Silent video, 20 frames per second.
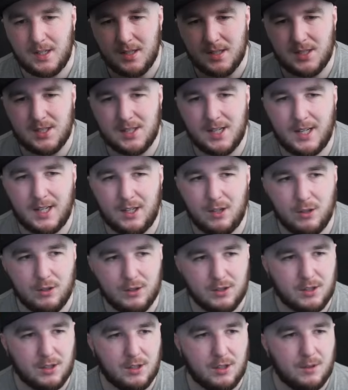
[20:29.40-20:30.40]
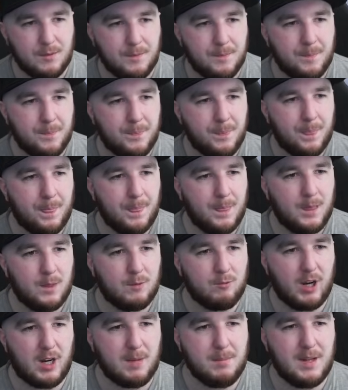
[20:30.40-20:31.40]
silly not to.
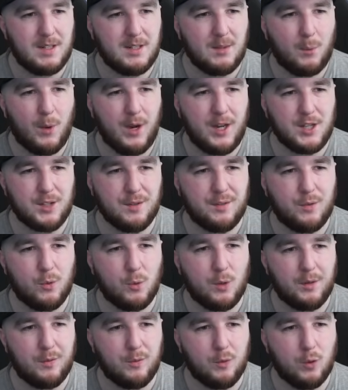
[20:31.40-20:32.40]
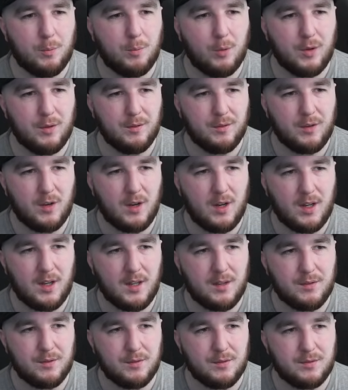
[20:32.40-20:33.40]
Recommended wage of
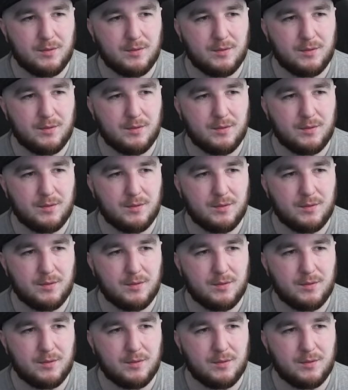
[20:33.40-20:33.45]
44.5.